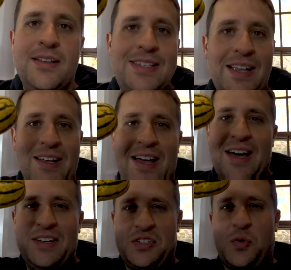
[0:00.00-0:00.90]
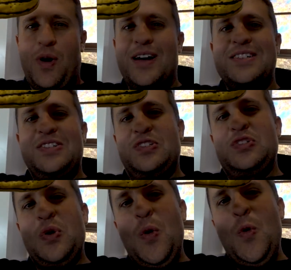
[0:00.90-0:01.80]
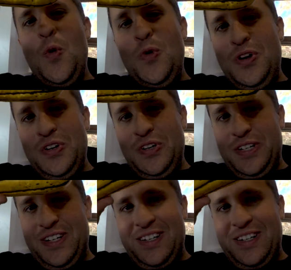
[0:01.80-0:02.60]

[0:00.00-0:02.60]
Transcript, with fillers: Delicata squash is so good.